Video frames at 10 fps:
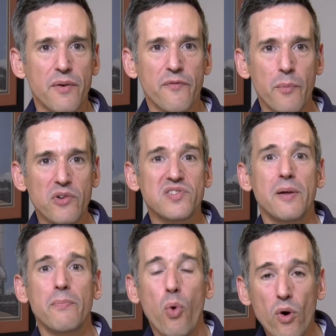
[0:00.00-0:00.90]
The most
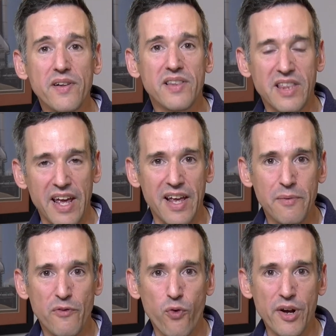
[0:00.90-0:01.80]
important
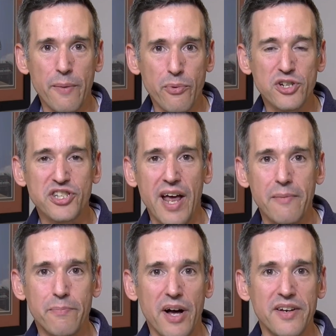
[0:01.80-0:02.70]
thing before you push
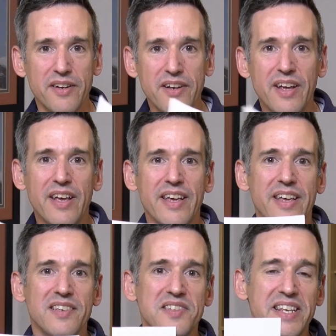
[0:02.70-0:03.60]
that button
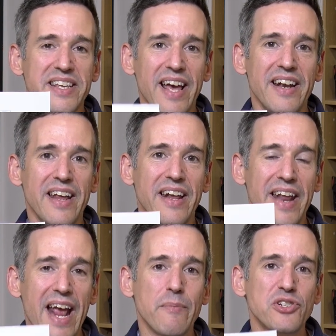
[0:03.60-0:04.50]
is to get an
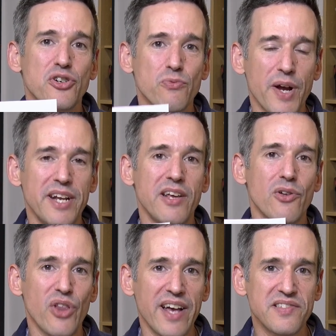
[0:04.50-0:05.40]
amateur radio
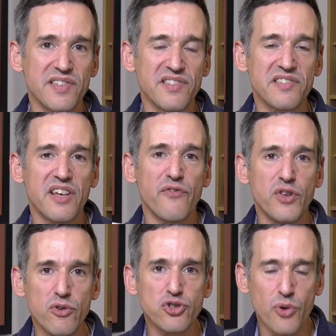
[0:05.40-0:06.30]
license. If
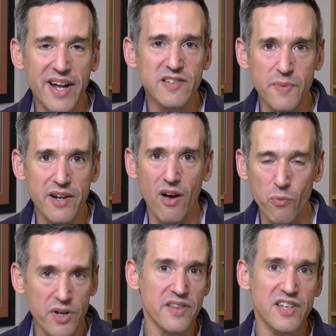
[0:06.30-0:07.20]
you transmit
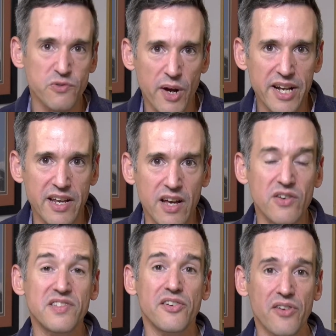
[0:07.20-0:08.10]
on one of these
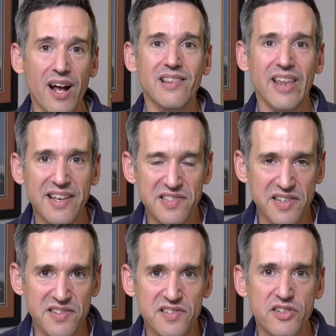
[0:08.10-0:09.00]
radios and you're not
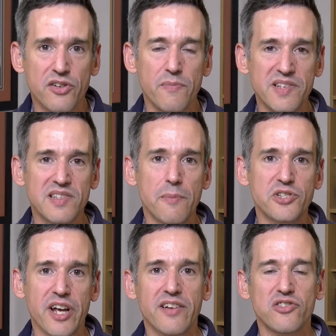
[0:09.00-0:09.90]
licensed, you could be
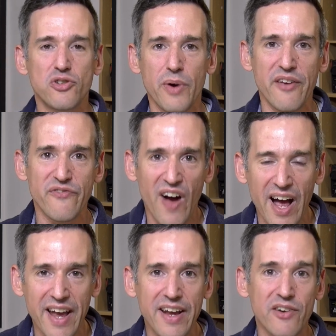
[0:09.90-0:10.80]
subject to a
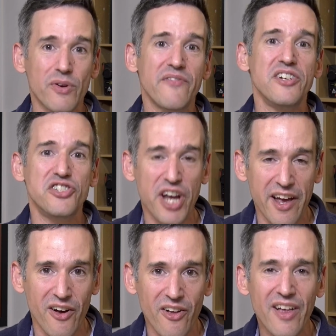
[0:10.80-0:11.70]
fine or even
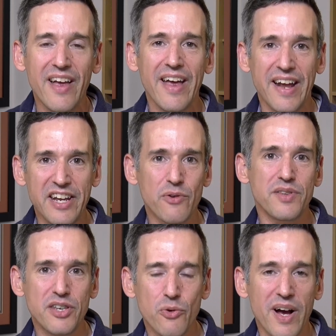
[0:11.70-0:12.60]
jail. And here
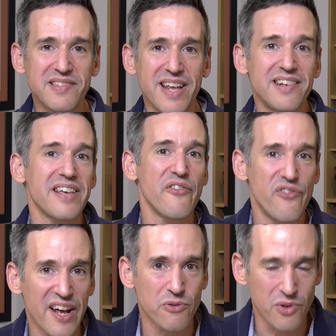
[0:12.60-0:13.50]
in the US, that is a
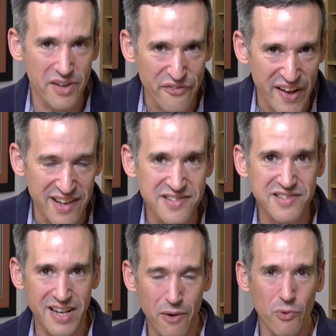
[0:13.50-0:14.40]
federal
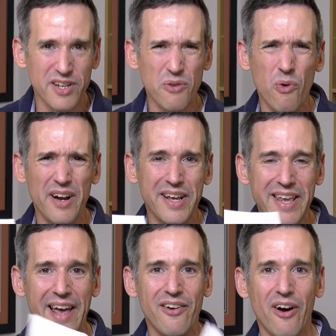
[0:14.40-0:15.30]
offense, not one you want to
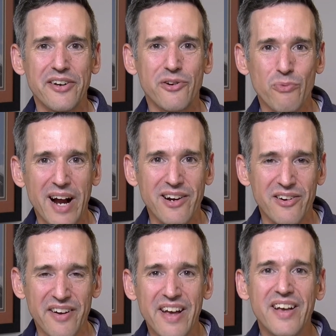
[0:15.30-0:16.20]
get on your
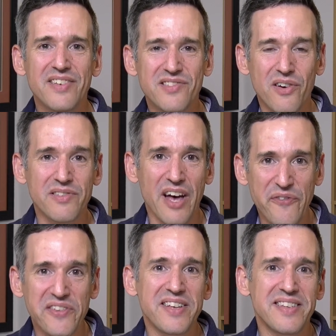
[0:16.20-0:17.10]
record. So
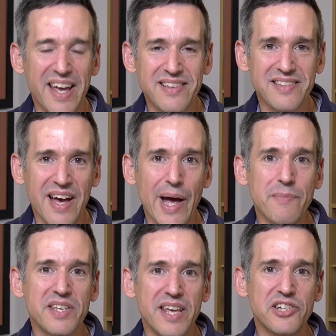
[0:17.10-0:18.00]
definitely take the
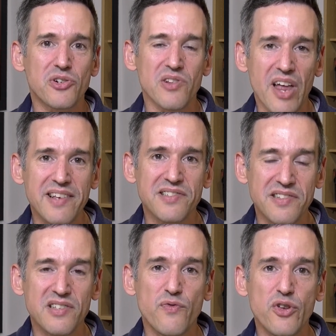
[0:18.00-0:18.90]
time to get your
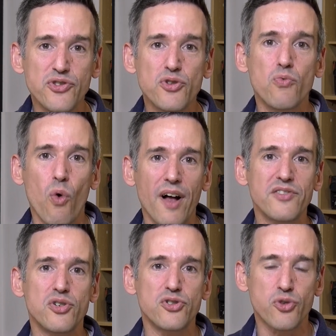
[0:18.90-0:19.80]
license if you do
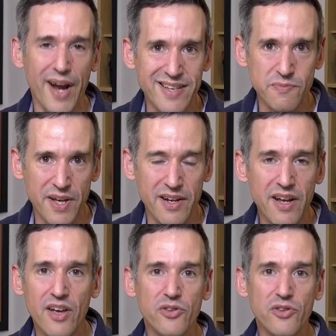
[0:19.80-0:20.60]
want to transmit.